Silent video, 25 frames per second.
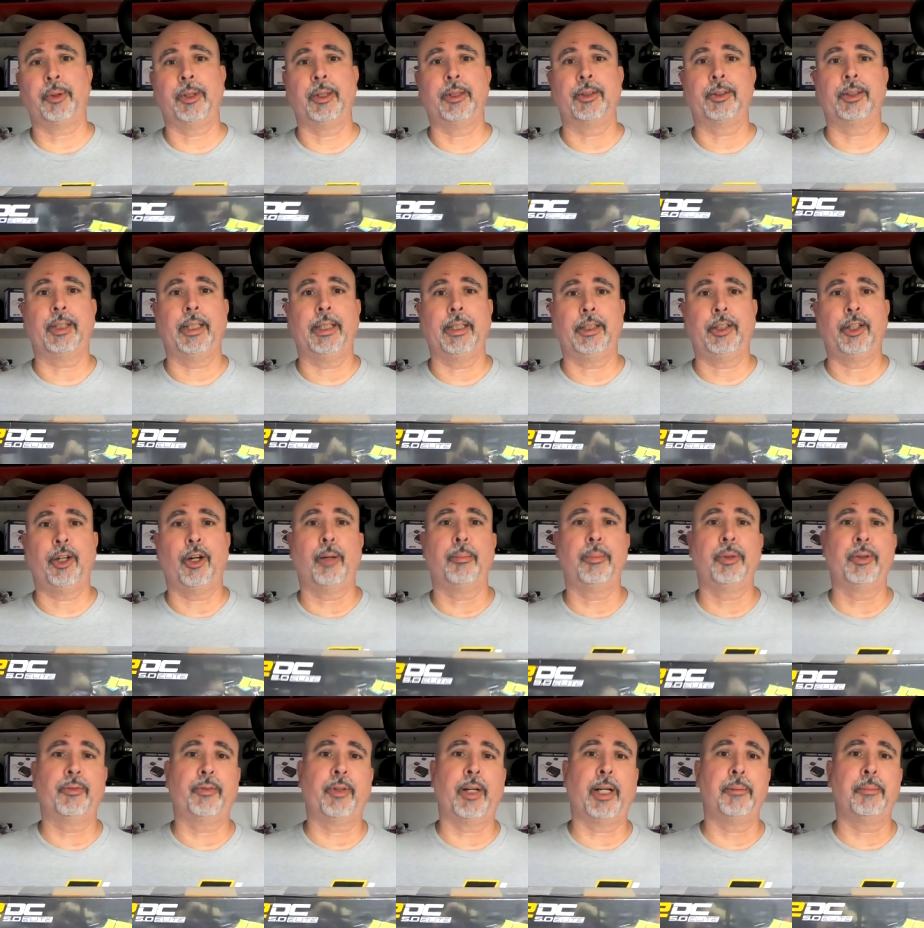There's a
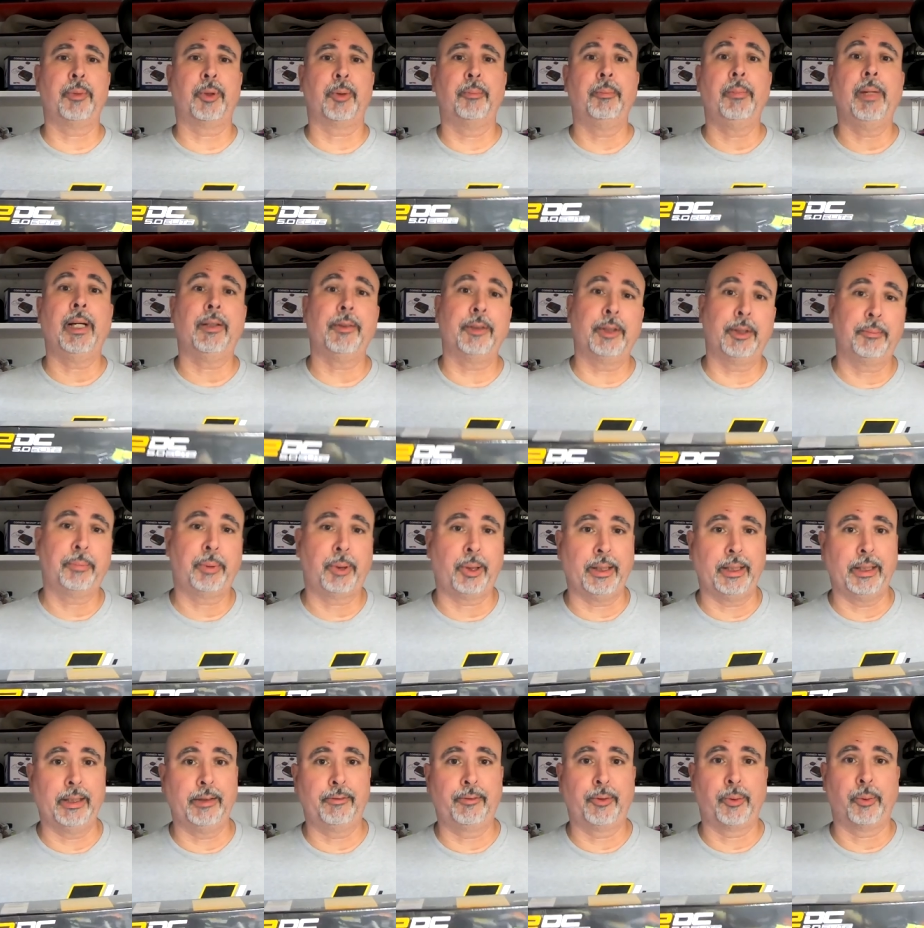carbon fiber mounting
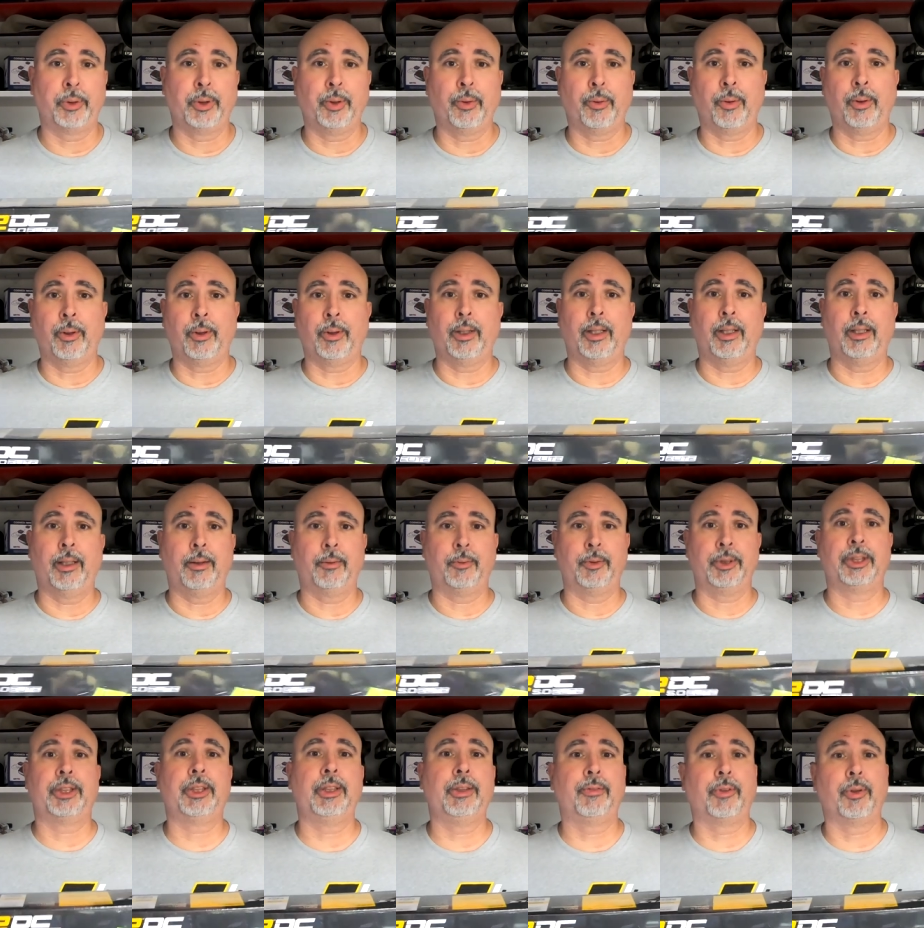plate for your
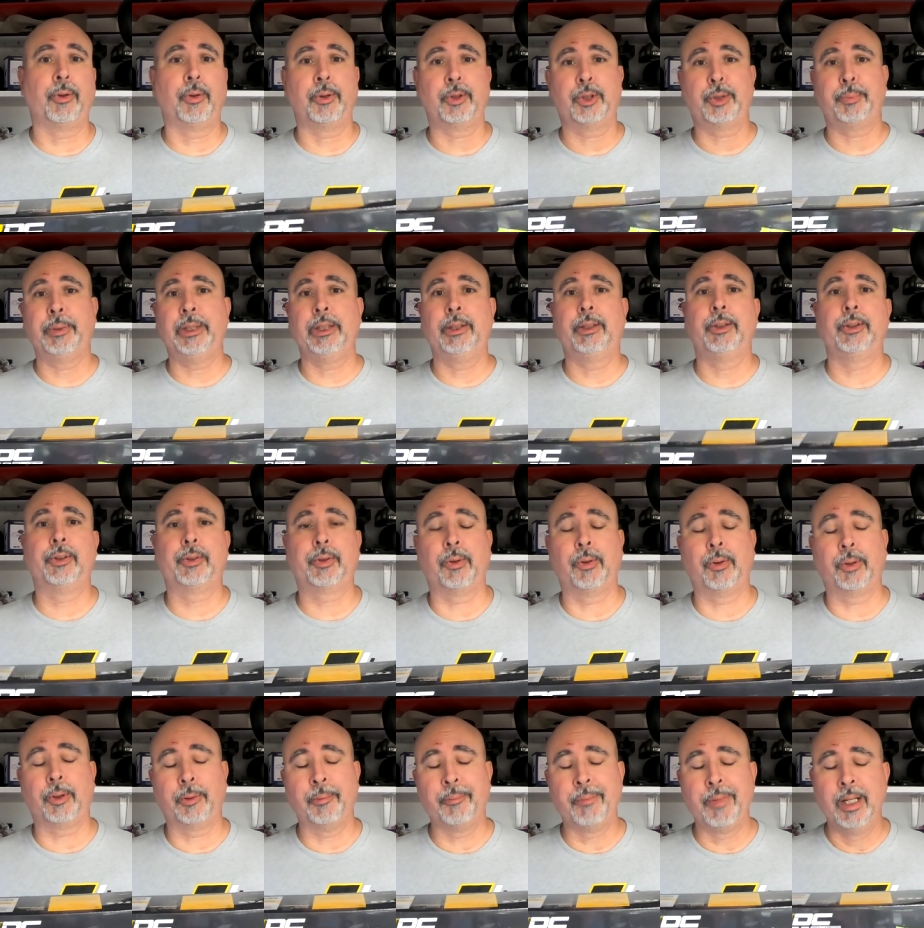receiver or speed
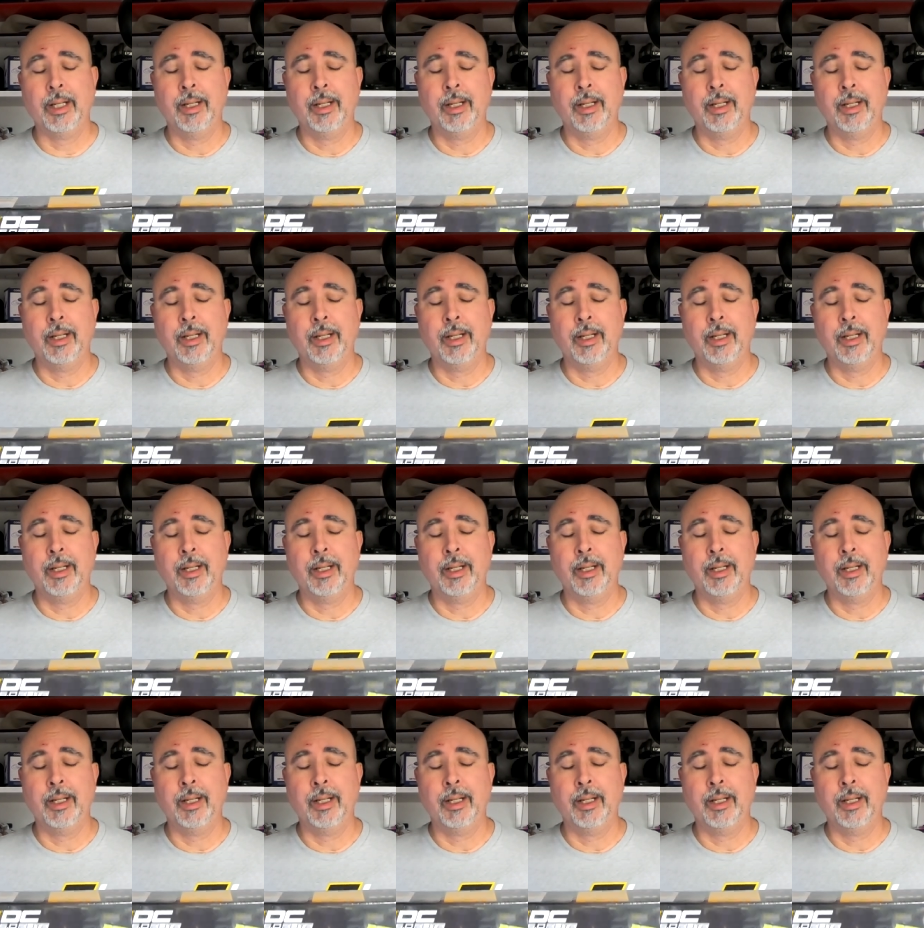controller.